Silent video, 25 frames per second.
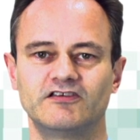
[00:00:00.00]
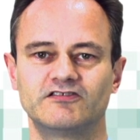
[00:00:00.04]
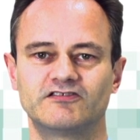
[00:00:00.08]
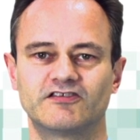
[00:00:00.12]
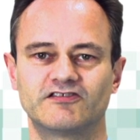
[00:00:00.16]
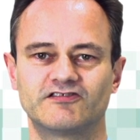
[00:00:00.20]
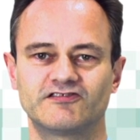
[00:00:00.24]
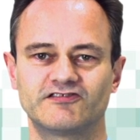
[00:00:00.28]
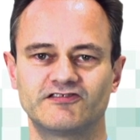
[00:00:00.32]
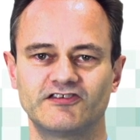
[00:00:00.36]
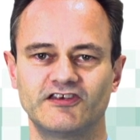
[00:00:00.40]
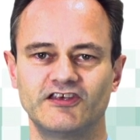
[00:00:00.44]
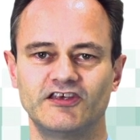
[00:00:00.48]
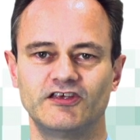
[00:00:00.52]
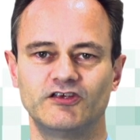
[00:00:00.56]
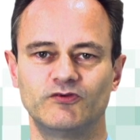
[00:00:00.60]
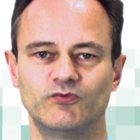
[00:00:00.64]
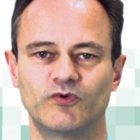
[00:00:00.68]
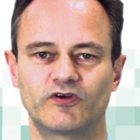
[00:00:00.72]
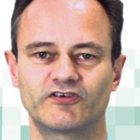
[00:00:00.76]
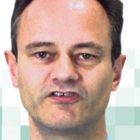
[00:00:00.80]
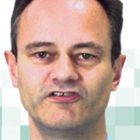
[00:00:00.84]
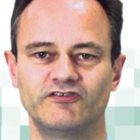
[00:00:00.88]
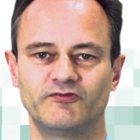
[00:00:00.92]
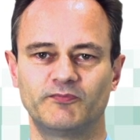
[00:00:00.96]
to see
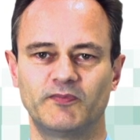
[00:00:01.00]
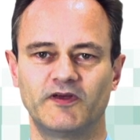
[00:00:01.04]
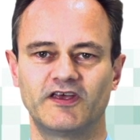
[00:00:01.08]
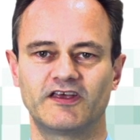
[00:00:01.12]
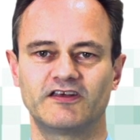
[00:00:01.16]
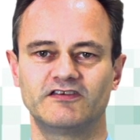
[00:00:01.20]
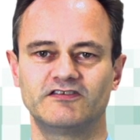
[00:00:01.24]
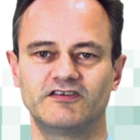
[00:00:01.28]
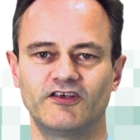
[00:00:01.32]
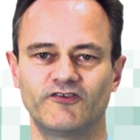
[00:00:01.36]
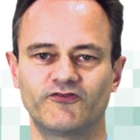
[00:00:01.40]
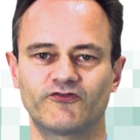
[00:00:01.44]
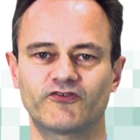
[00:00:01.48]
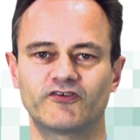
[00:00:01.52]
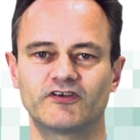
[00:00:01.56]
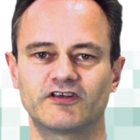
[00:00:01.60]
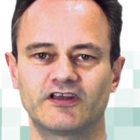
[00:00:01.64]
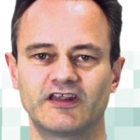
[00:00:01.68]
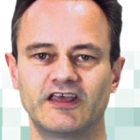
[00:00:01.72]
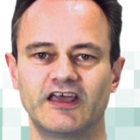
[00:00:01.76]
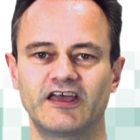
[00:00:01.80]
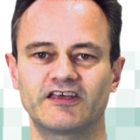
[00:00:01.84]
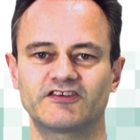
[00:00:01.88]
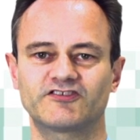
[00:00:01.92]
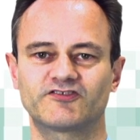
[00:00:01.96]
what is being
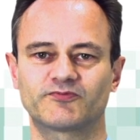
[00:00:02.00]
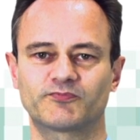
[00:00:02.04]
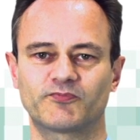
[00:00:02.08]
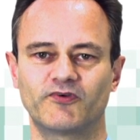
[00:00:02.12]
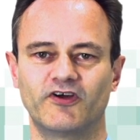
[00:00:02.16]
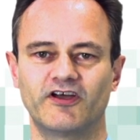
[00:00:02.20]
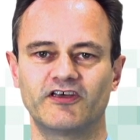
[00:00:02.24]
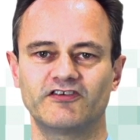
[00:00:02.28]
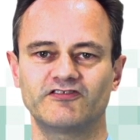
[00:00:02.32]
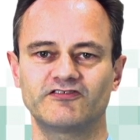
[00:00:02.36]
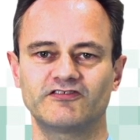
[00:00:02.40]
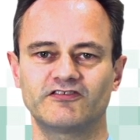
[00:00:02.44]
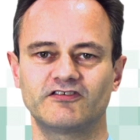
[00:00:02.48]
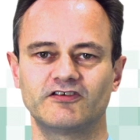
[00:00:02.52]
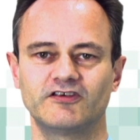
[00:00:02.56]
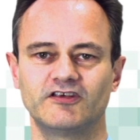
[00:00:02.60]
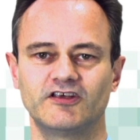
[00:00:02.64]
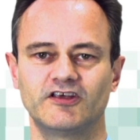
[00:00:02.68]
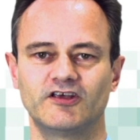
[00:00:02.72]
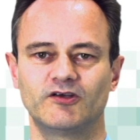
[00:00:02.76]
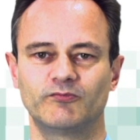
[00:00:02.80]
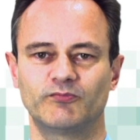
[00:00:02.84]
differently expressed